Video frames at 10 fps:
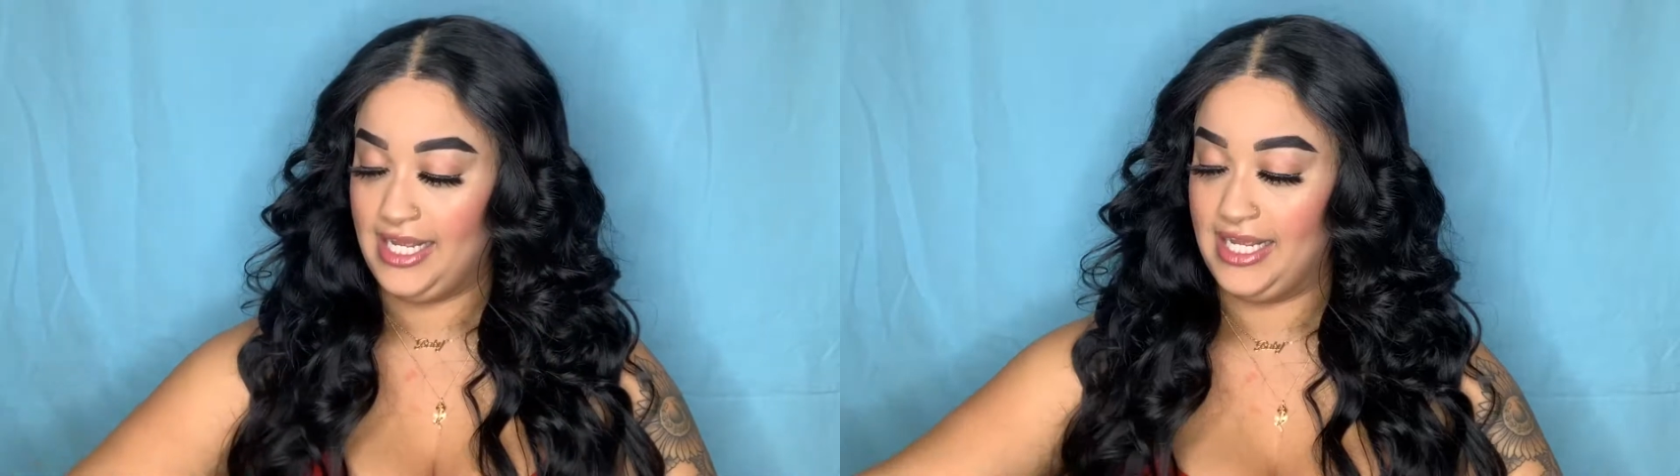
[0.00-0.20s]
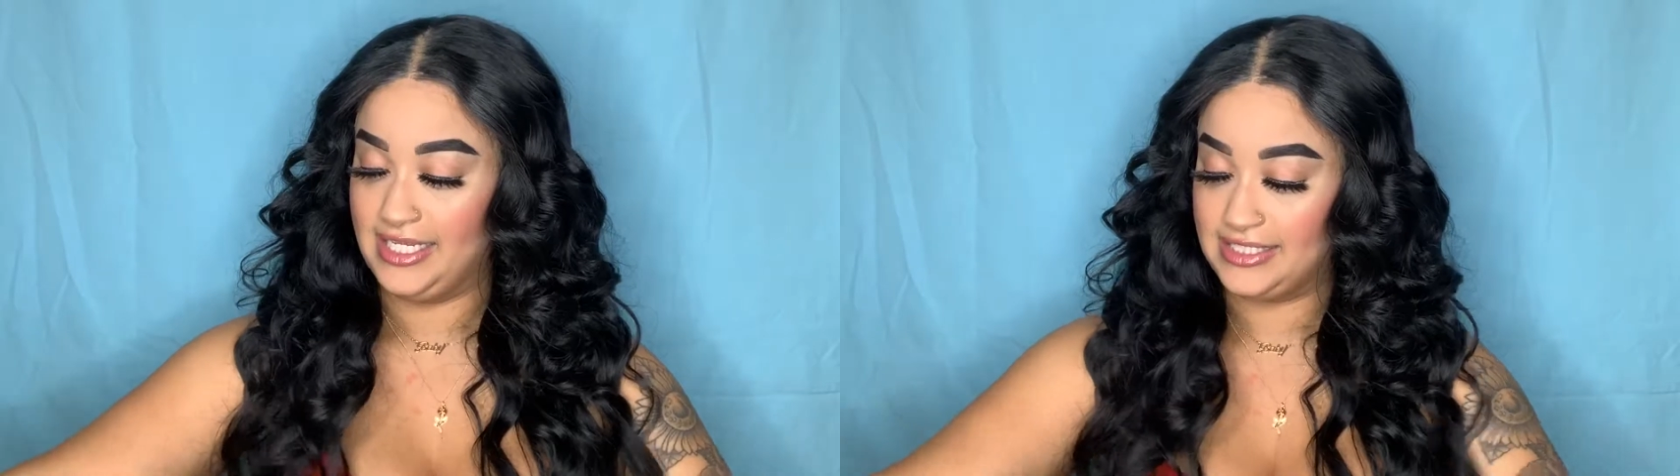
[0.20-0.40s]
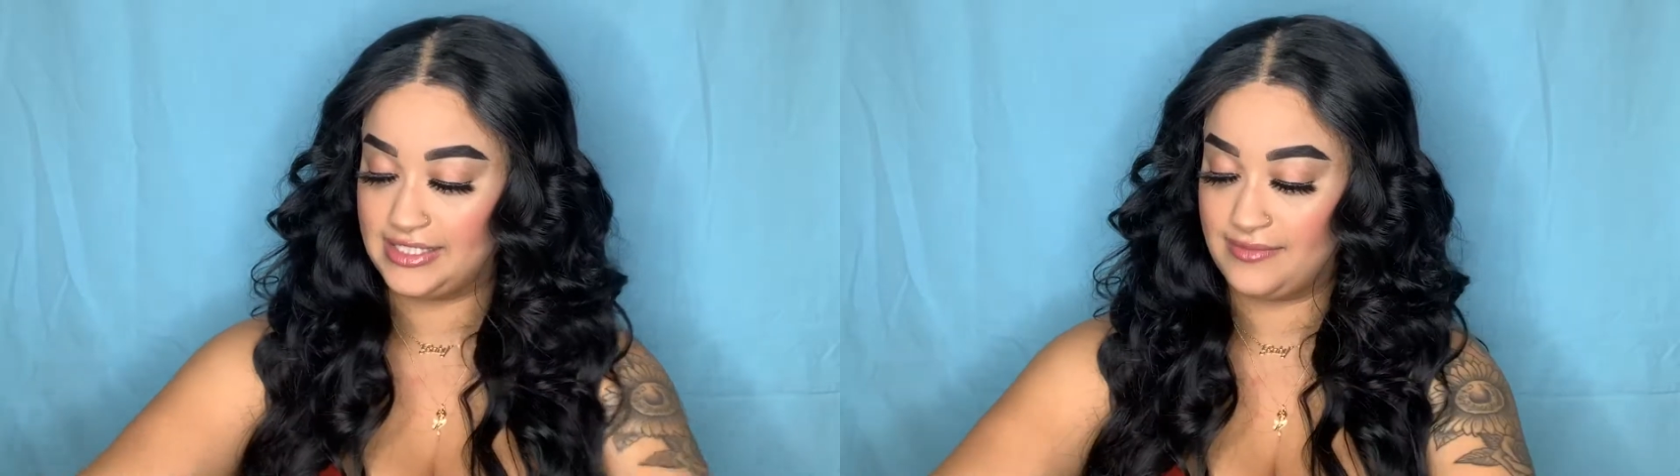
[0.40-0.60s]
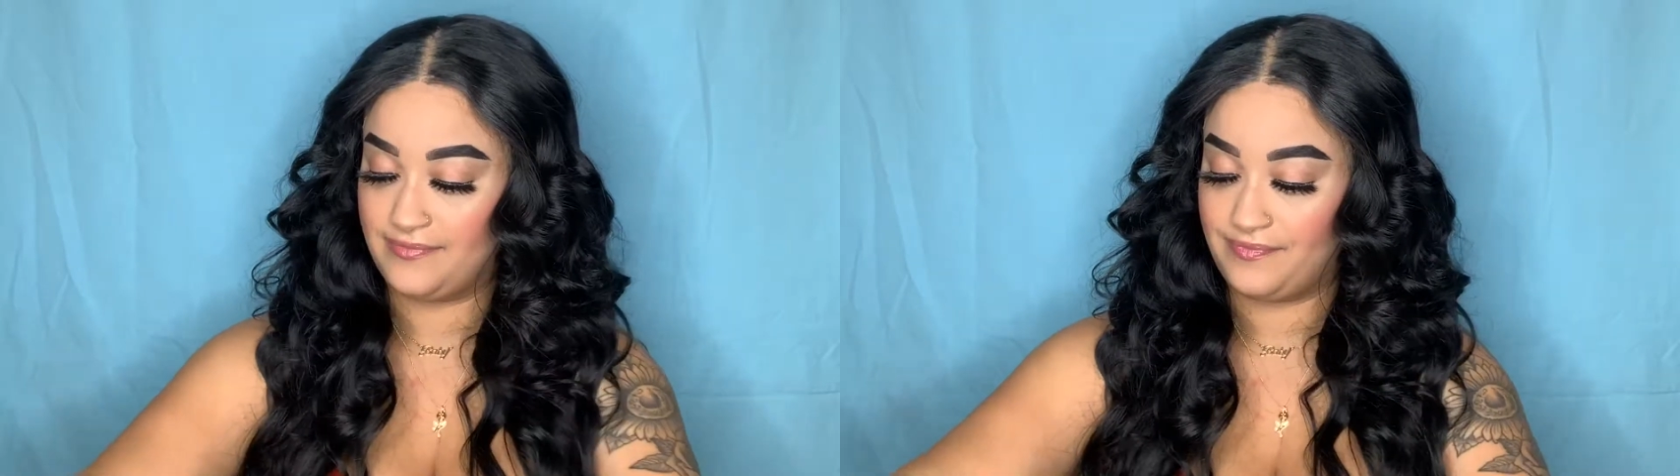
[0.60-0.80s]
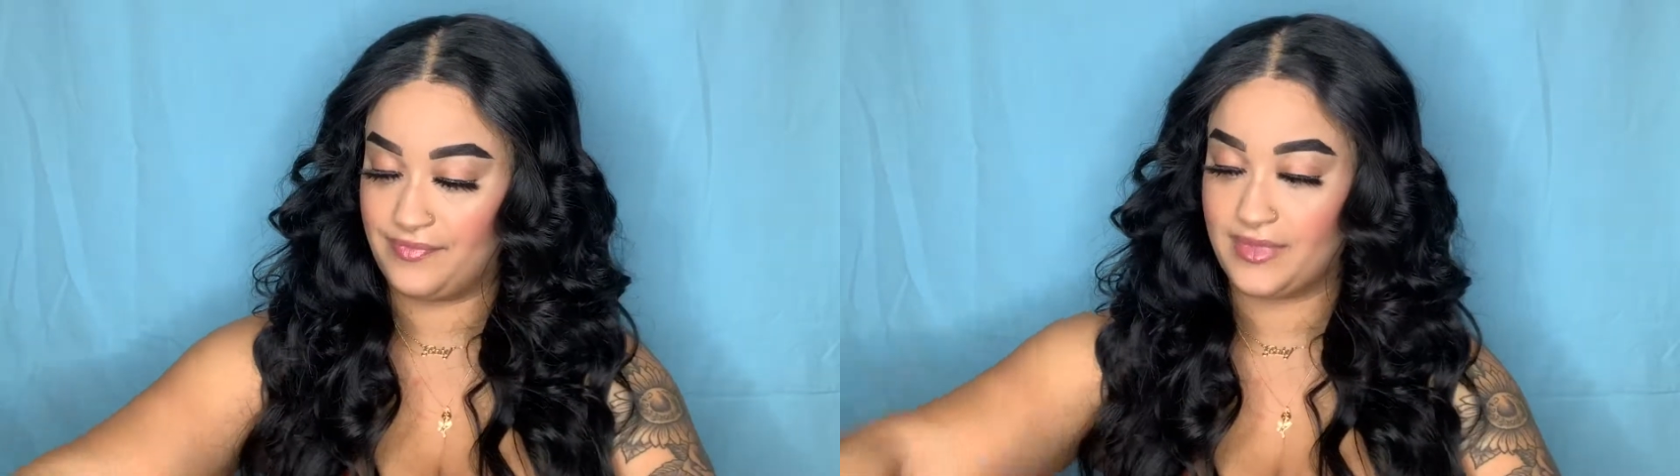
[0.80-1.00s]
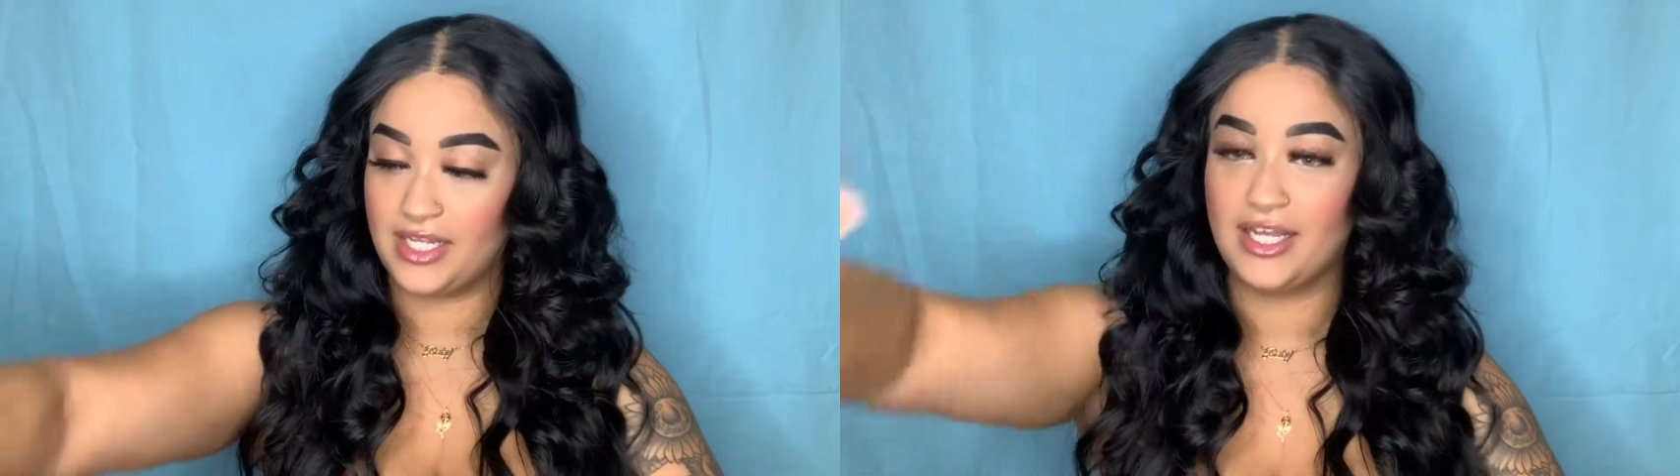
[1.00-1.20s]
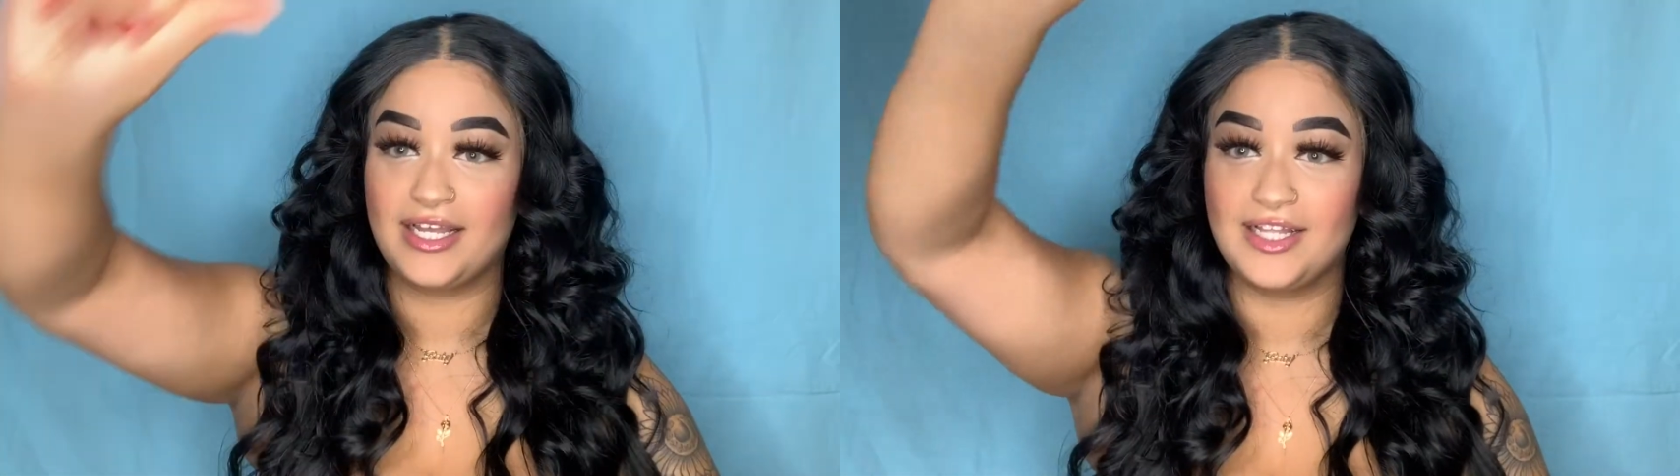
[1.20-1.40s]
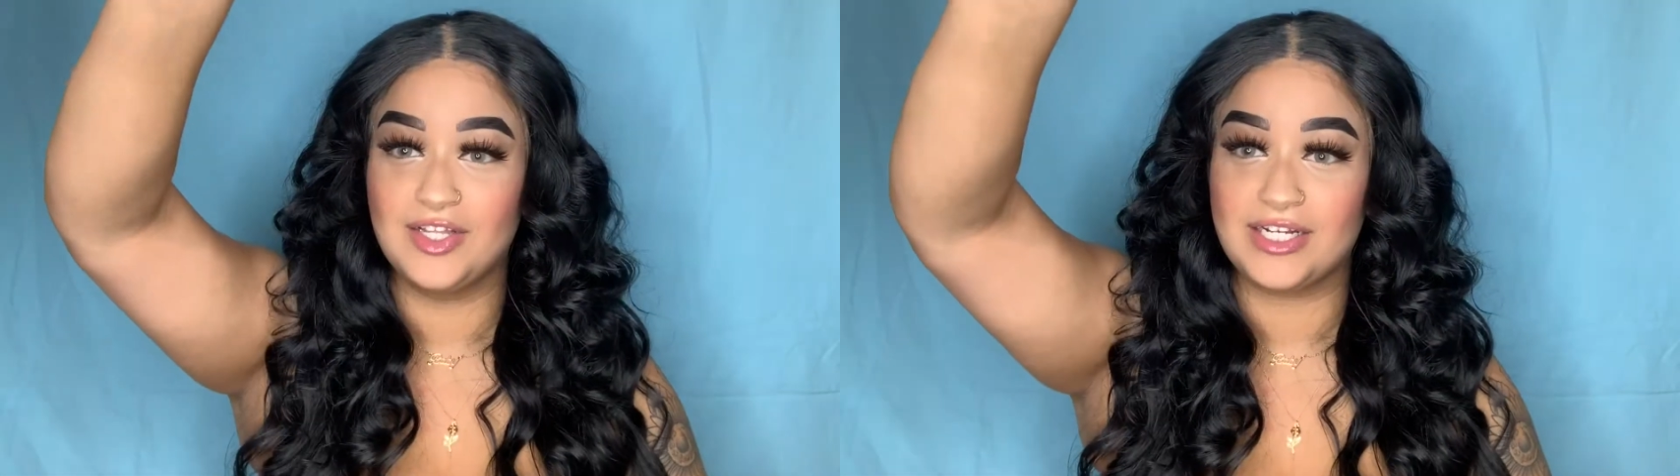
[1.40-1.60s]
is,
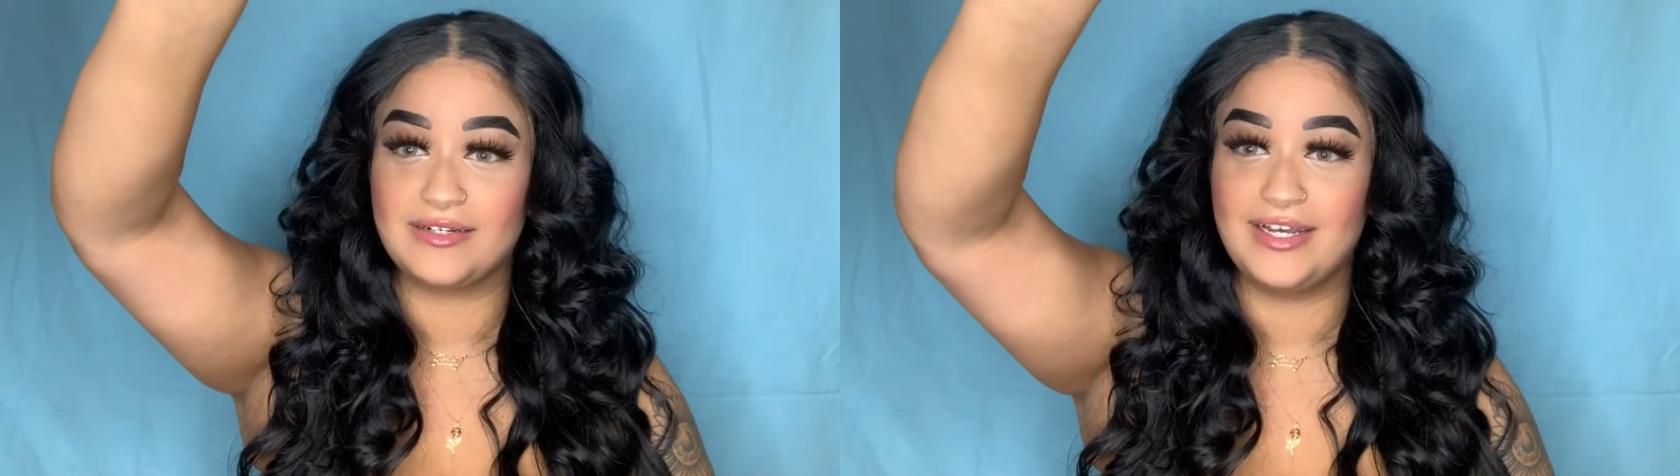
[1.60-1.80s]
look,